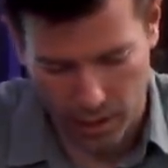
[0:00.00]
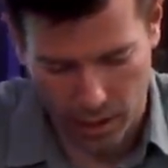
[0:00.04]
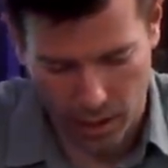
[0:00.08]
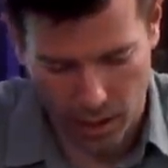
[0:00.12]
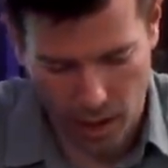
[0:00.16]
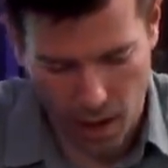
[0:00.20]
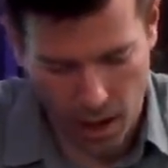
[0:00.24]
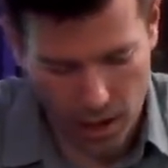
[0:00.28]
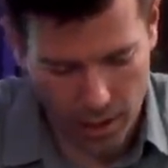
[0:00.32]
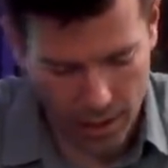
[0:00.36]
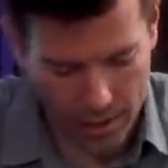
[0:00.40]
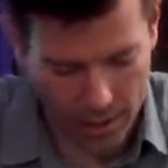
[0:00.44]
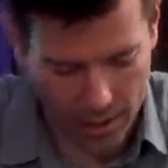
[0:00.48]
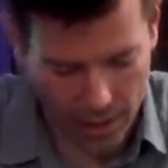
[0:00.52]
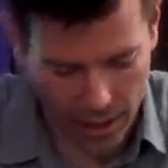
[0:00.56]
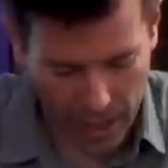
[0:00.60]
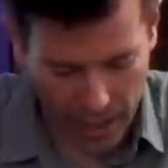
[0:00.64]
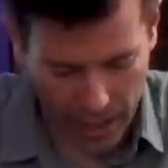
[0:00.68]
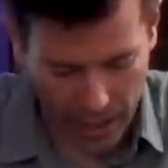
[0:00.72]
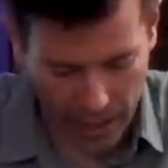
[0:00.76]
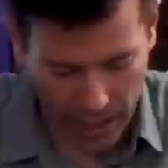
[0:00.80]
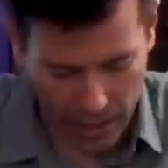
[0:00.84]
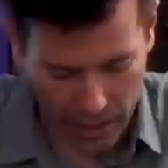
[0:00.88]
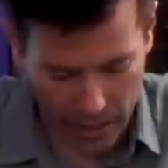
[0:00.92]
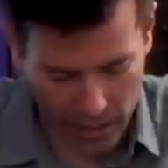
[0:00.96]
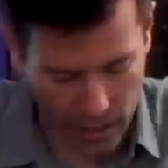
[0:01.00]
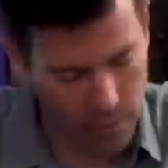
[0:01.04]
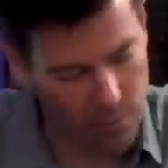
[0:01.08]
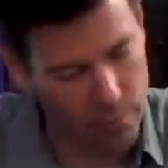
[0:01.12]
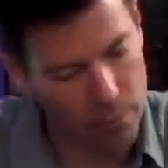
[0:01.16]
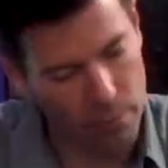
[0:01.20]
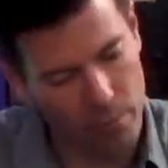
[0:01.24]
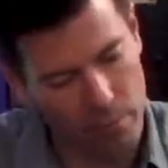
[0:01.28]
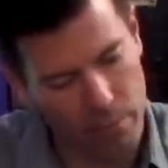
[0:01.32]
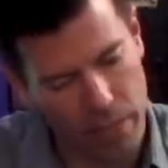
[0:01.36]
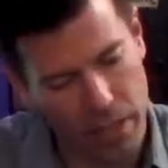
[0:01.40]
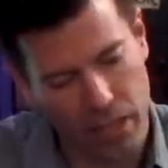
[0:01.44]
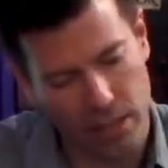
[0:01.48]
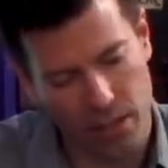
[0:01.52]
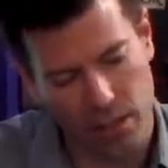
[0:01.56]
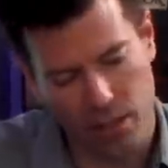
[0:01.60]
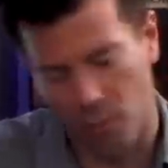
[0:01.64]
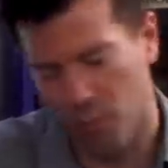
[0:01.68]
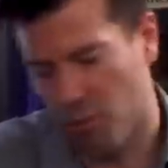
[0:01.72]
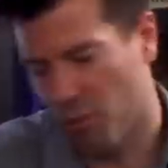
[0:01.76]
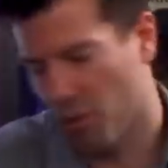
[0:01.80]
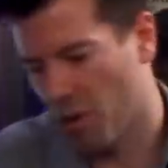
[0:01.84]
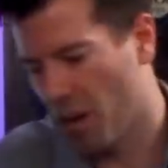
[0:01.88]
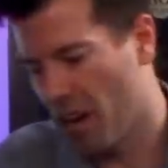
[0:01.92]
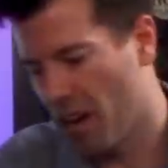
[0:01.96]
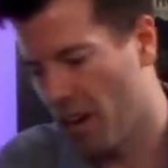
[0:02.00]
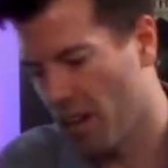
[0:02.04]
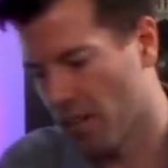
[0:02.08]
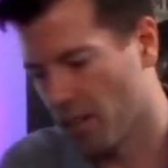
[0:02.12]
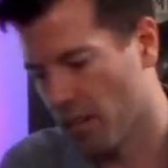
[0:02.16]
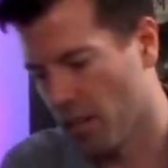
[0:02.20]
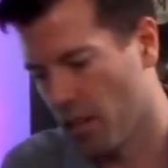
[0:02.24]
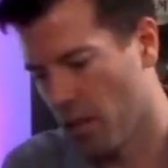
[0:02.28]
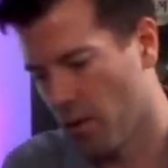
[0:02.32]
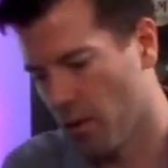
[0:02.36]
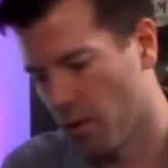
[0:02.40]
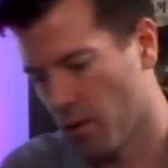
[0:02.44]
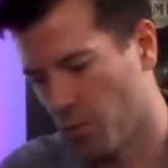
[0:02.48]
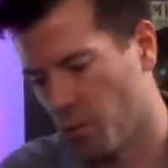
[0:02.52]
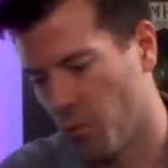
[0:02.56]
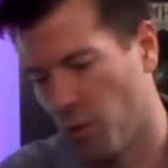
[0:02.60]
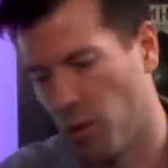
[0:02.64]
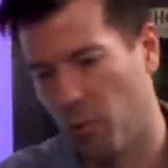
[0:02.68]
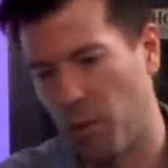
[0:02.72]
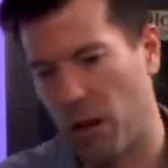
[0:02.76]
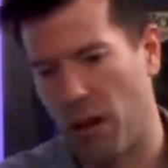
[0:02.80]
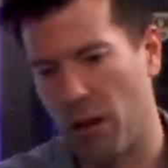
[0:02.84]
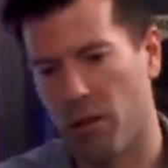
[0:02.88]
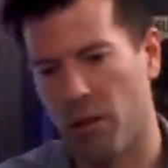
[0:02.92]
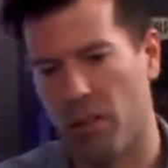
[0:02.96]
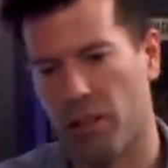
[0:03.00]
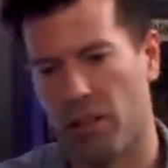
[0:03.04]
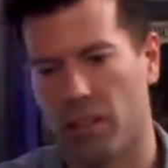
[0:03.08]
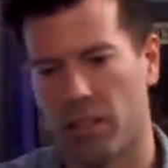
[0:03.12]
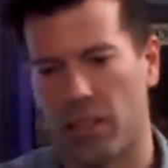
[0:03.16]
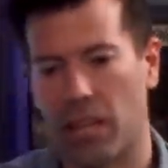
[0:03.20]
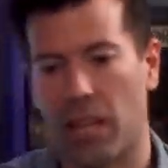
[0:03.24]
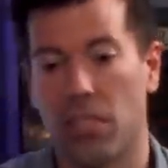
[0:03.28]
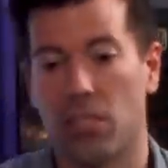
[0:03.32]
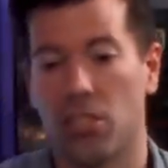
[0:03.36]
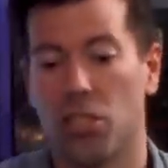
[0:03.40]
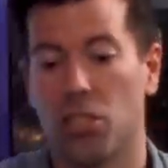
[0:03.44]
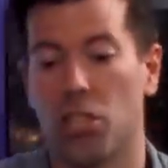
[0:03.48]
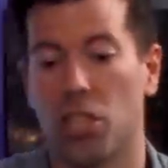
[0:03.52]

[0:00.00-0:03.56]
hunt, and because their prey is lowest willpower, they'll engage